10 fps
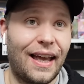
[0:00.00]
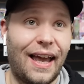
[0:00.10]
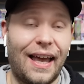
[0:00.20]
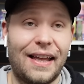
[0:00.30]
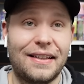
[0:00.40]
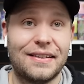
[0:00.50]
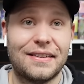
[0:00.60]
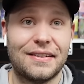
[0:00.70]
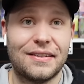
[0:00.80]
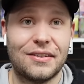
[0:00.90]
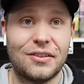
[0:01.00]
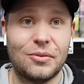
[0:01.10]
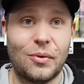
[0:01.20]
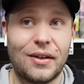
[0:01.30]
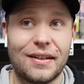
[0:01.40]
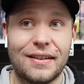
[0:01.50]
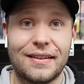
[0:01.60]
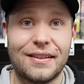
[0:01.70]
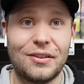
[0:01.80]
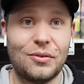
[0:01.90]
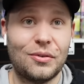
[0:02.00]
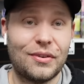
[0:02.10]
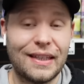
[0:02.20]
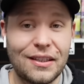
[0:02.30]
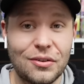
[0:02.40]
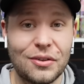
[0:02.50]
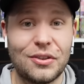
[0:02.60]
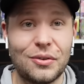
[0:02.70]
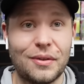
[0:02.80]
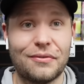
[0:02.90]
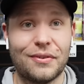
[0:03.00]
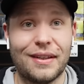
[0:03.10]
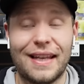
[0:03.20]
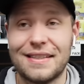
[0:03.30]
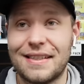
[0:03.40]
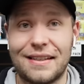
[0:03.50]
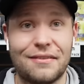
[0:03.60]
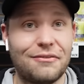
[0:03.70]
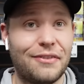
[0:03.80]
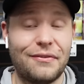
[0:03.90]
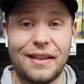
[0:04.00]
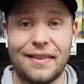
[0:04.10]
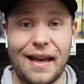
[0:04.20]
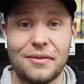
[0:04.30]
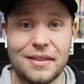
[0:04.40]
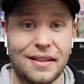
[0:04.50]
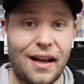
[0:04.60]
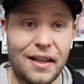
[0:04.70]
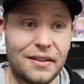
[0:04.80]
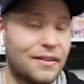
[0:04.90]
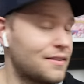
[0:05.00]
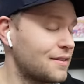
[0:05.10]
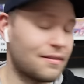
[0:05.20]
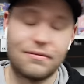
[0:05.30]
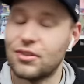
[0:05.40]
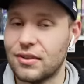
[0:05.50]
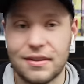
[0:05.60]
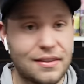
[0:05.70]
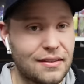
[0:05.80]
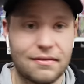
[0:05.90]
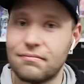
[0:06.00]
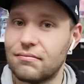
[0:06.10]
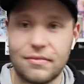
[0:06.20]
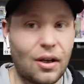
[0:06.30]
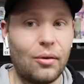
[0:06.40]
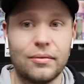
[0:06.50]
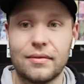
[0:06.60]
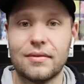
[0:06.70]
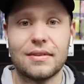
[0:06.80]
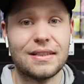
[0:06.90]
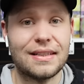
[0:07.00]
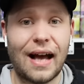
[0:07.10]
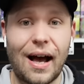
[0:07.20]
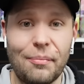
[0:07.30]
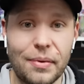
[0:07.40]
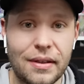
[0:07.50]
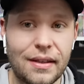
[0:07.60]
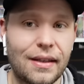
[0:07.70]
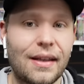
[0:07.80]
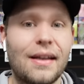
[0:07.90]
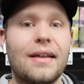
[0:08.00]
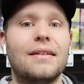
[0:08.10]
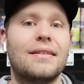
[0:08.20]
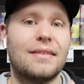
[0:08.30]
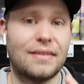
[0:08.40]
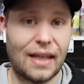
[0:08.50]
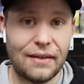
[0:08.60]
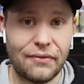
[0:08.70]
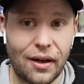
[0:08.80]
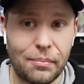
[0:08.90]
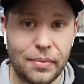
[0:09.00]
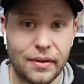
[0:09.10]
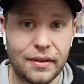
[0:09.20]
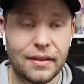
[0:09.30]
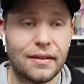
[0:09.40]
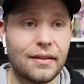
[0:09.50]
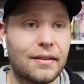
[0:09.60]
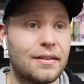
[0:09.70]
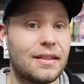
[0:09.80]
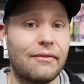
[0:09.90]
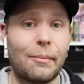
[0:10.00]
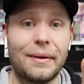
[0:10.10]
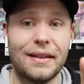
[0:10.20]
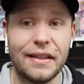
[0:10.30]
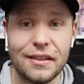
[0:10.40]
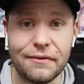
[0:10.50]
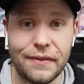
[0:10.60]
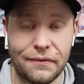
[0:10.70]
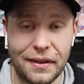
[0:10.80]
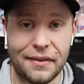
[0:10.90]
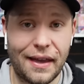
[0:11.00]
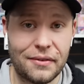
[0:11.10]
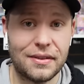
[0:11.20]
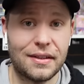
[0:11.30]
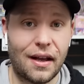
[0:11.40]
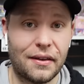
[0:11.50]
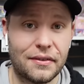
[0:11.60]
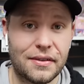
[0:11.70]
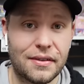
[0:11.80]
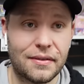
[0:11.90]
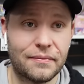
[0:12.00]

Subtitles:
and you think you could do it for less than $50,000, just don't stop. Save up at least $50,000